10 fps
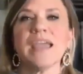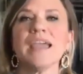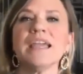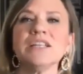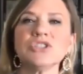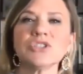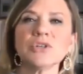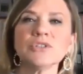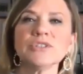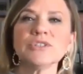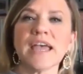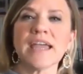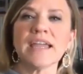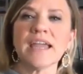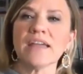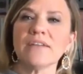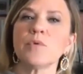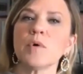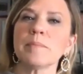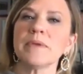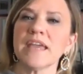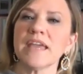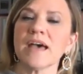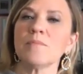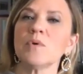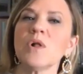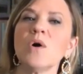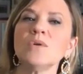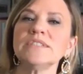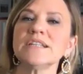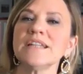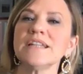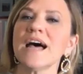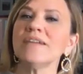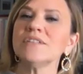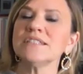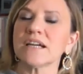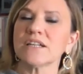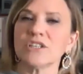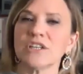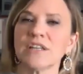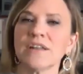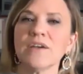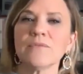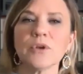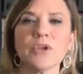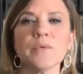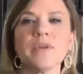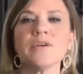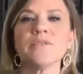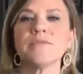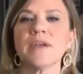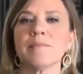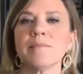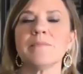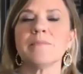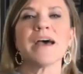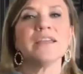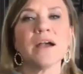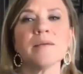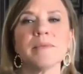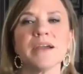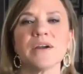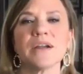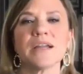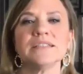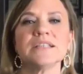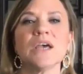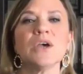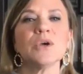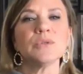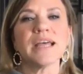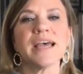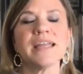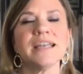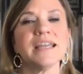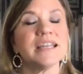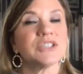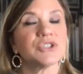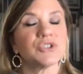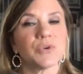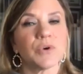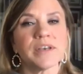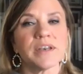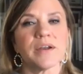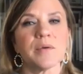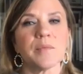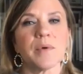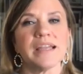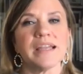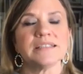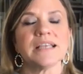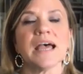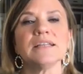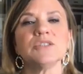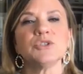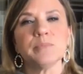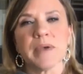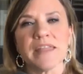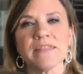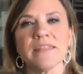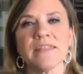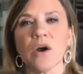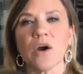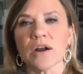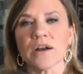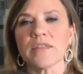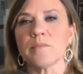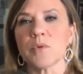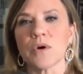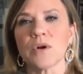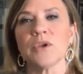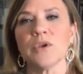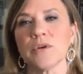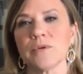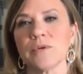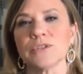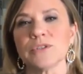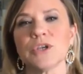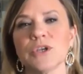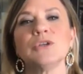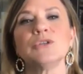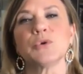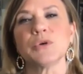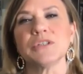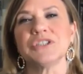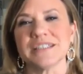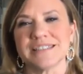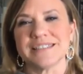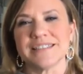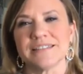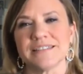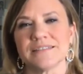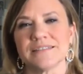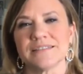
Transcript: Each Thursday at 4 p.m., we'll host a live discussion for you and your family about young Americans who led in extraordinary ways to bend the arc of the moral universe toward justice.